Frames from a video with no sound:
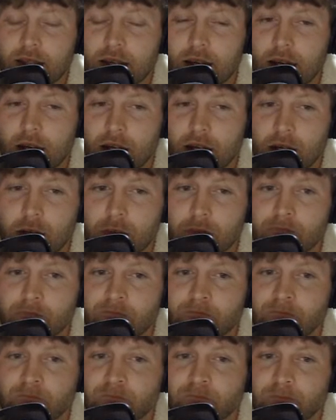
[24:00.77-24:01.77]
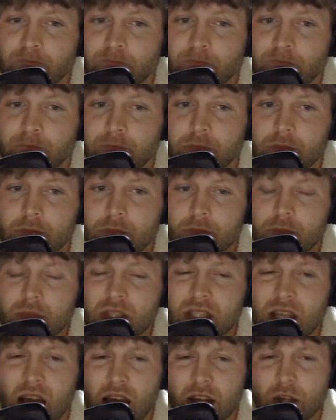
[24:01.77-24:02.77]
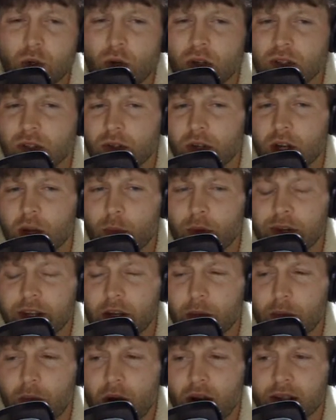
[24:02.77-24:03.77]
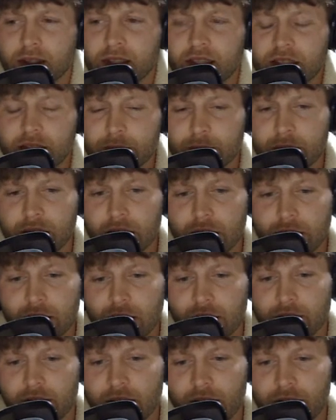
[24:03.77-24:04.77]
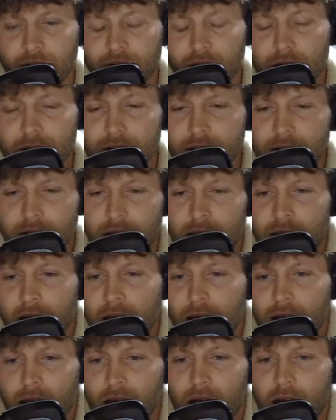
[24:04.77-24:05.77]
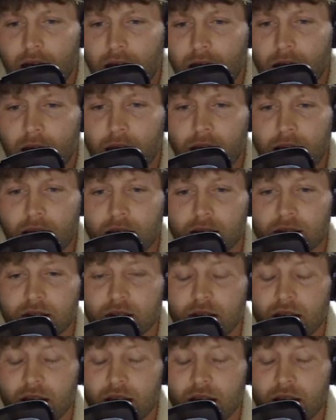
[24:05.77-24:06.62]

I do also got to bring up Mozzie Smith. I think that His